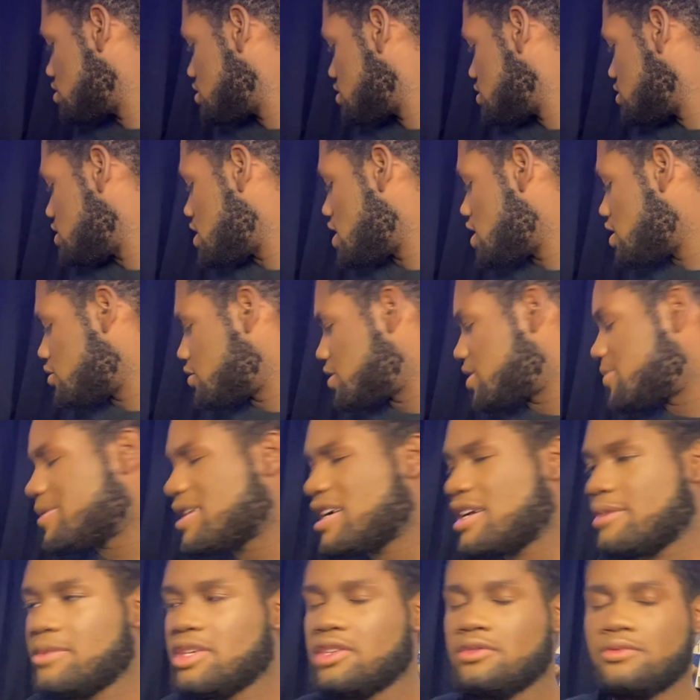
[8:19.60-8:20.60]
Oh,
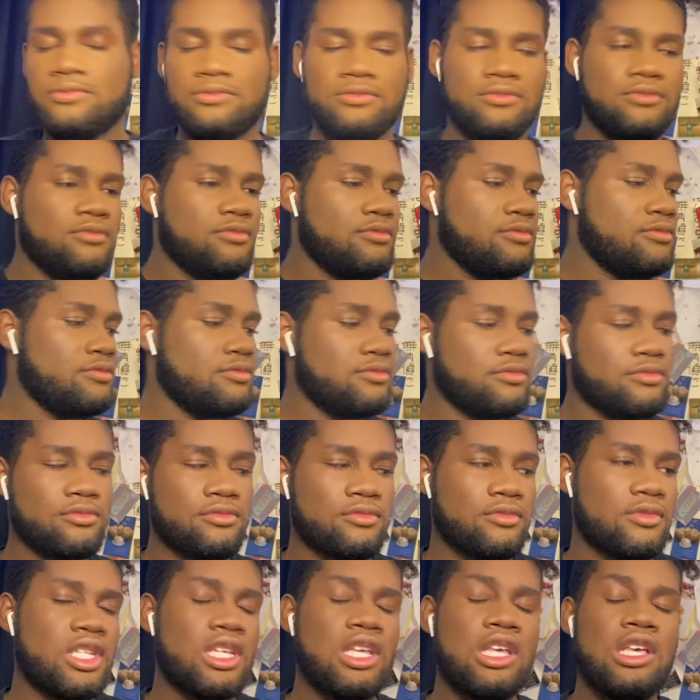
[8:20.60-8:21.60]

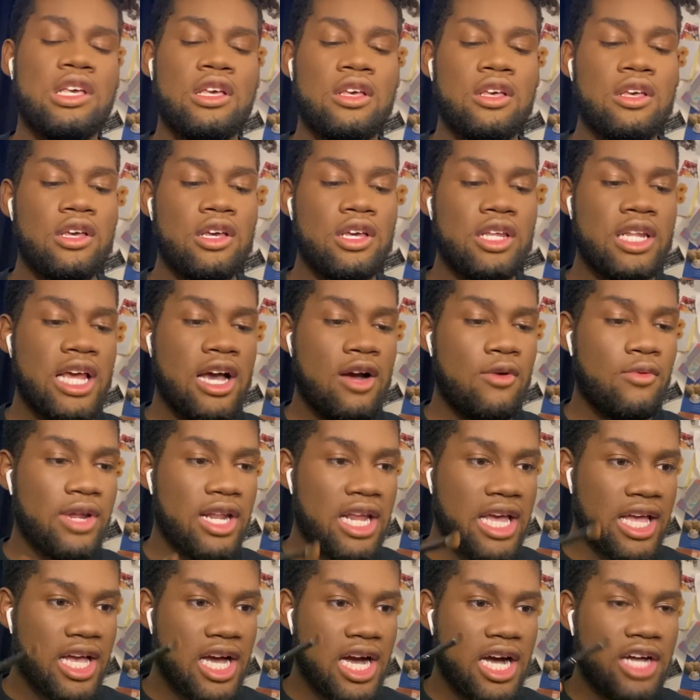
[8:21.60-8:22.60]
fine. Now,
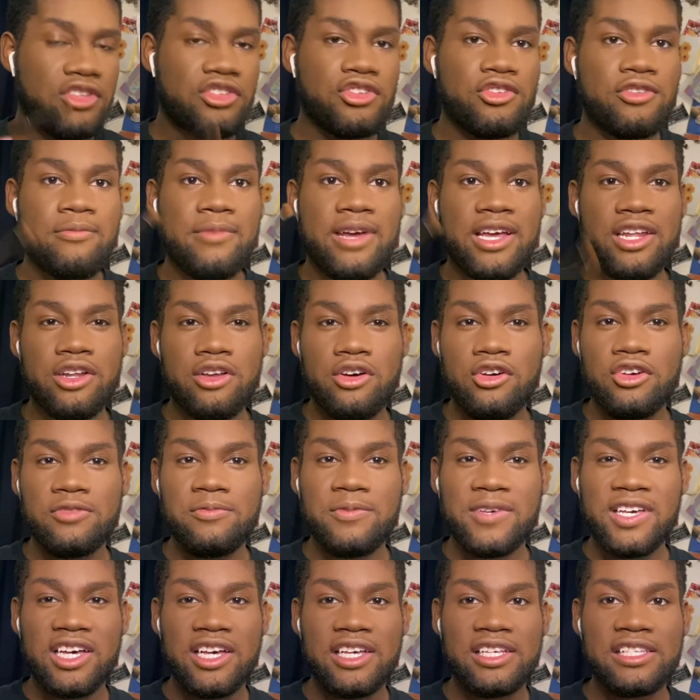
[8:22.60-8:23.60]
when I contour my nose,
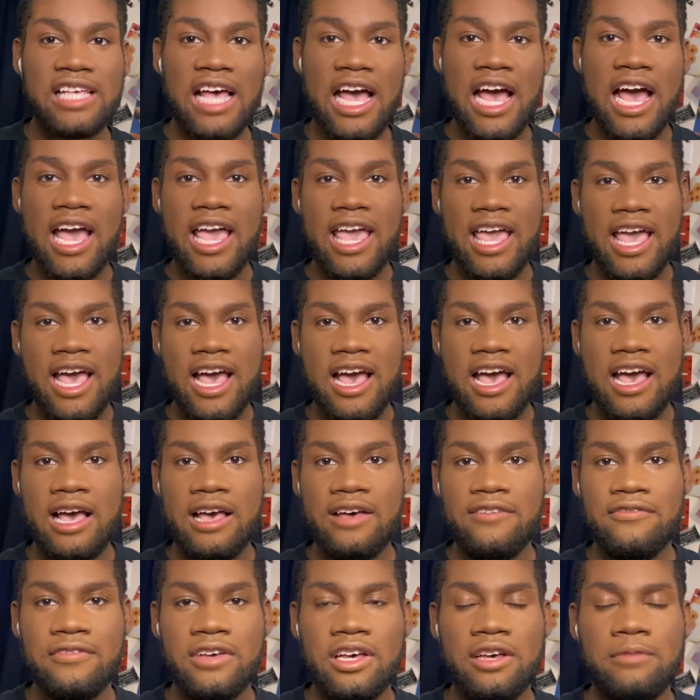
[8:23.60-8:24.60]
because
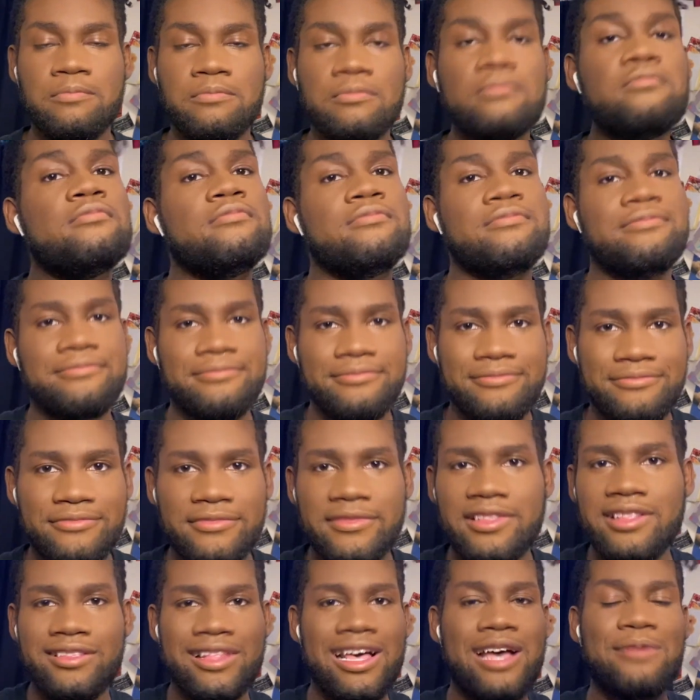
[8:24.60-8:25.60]
I'm
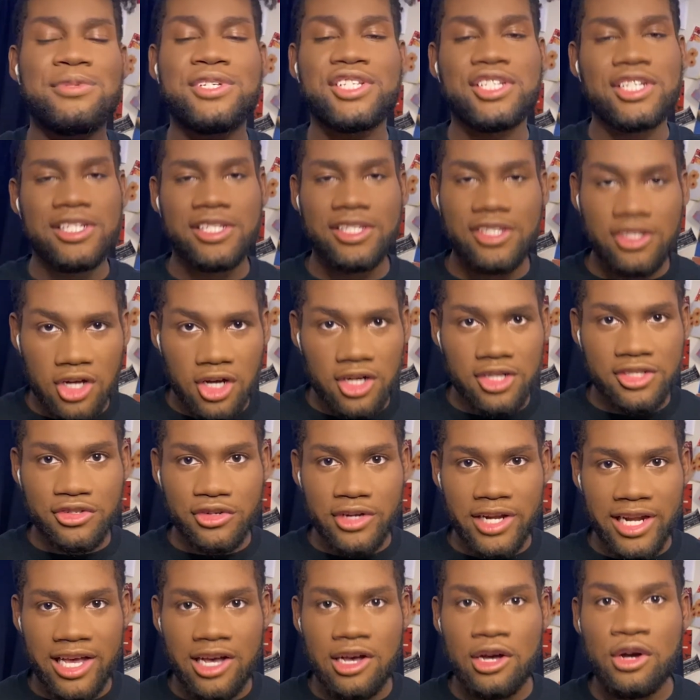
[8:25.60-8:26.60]
just going to talk
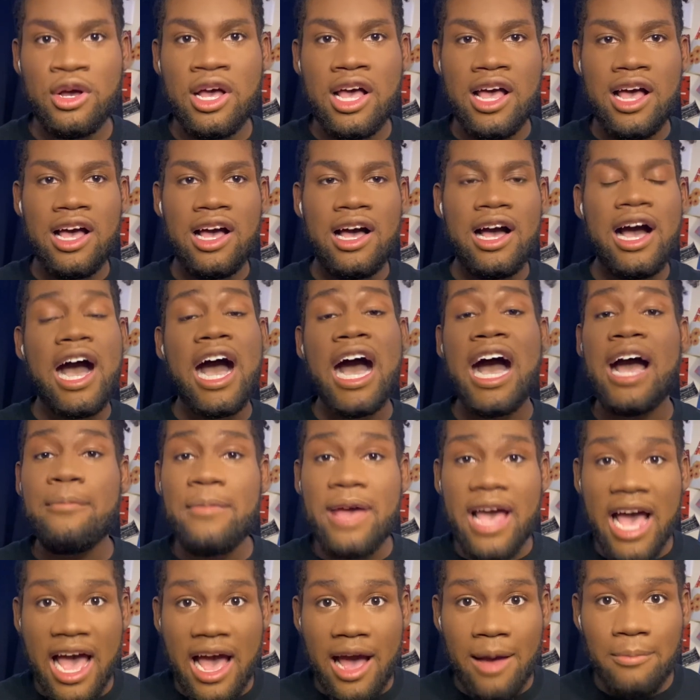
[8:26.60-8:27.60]
straight out,
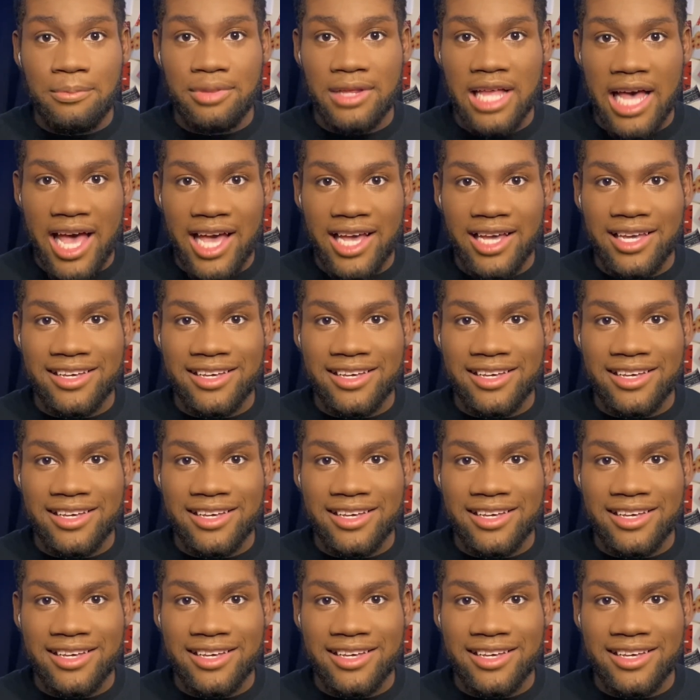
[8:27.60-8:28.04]
I'm black.